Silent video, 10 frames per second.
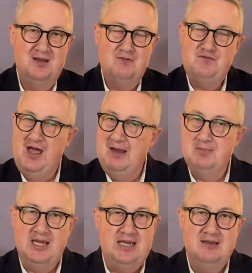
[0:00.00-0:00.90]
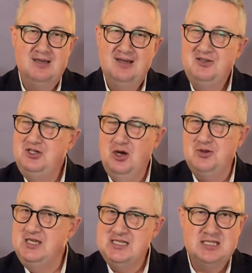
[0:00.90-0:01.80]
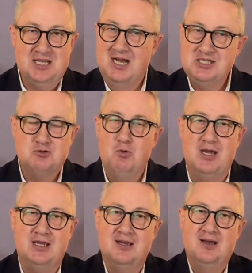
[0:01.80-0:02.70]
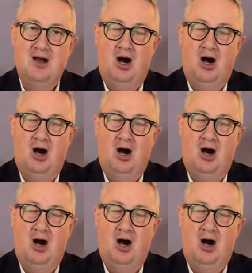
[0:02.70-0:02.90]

Family, you know, this last week,